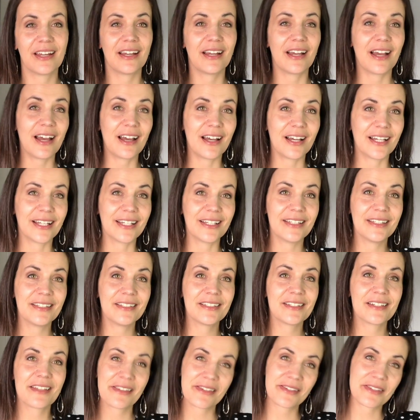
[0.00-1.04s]
I
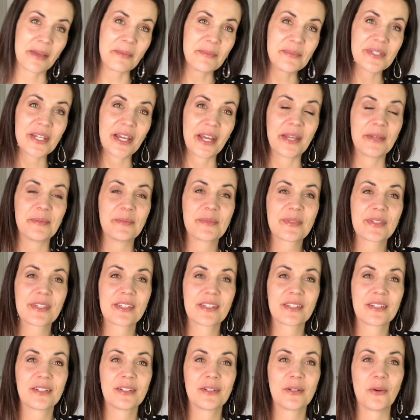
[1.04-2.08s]
sometimes
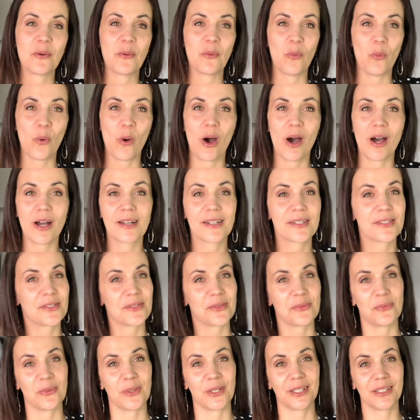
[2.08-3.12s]
walk
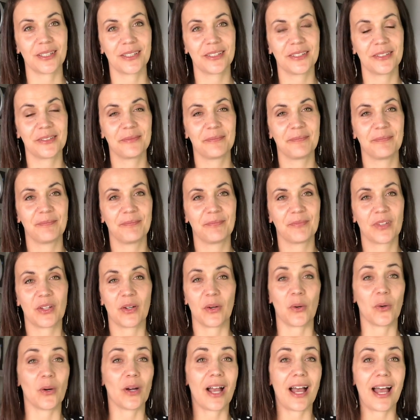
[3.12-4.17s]
to work,
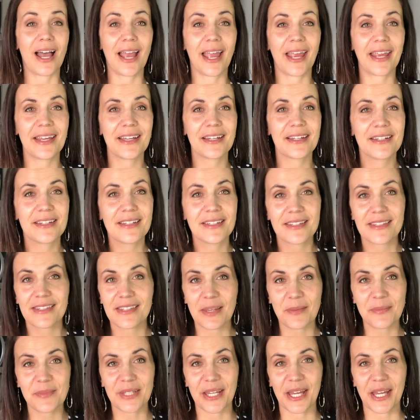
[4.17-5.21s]
or I
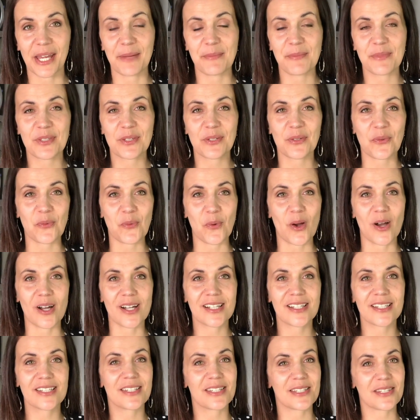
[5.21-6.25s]
sometimes
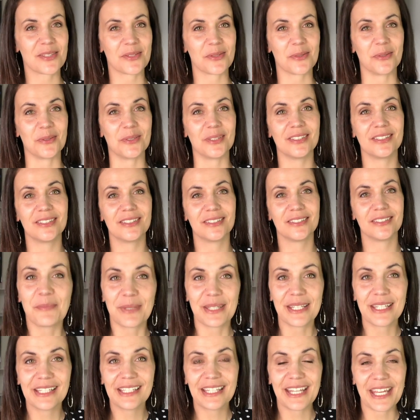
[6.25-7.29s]
walk to school.
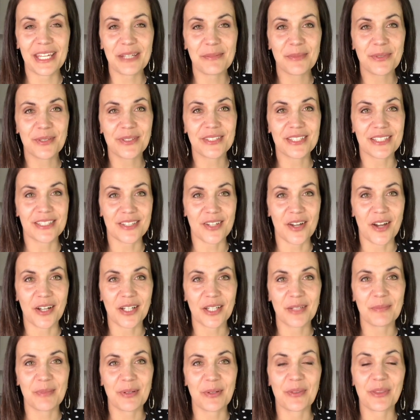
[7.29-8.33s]
Being able to talk
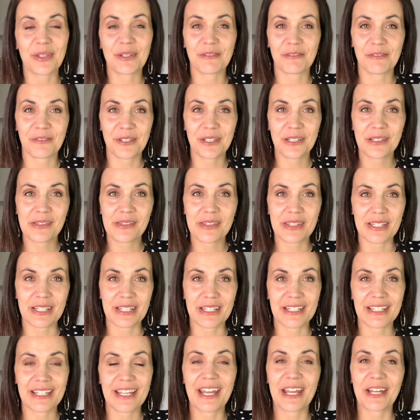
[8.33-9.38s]
about the
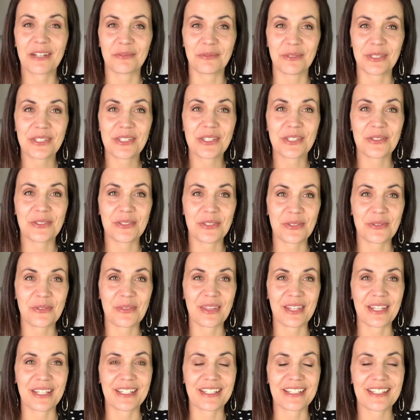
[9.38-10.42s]
frequency at which you do
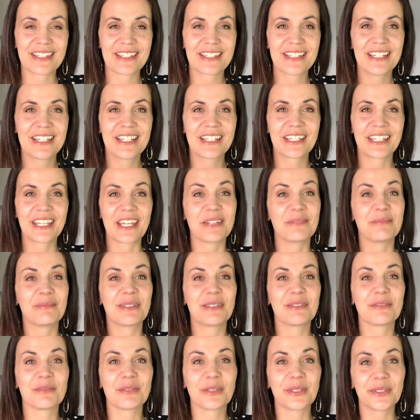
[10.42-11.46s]
things can
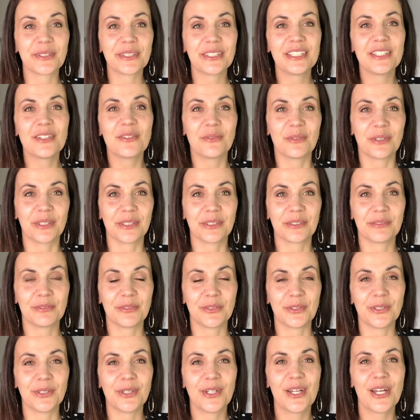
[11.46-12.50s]
be really
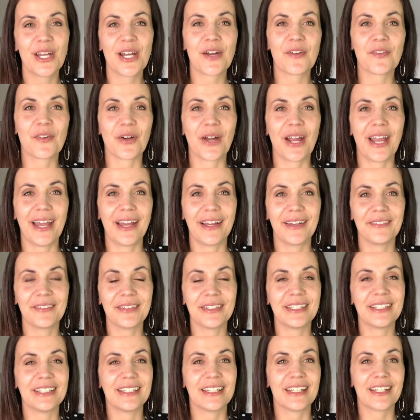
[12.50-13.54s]
wonderful for
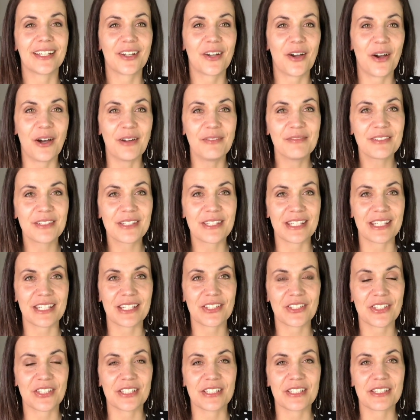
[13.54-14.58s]
having
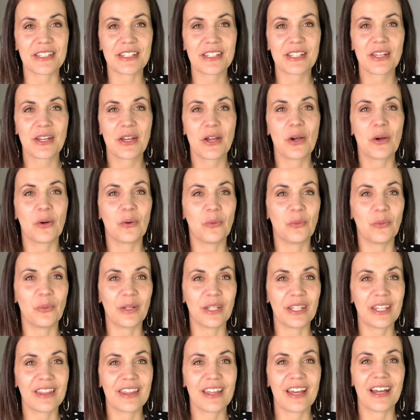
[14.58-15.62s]
conversations
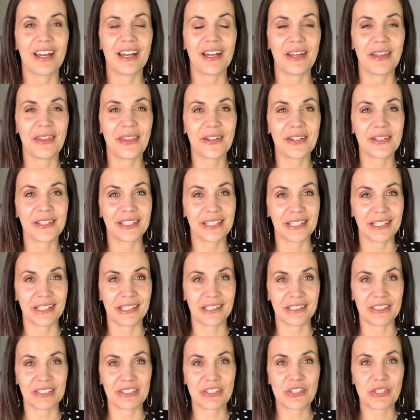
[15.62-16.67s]
with other English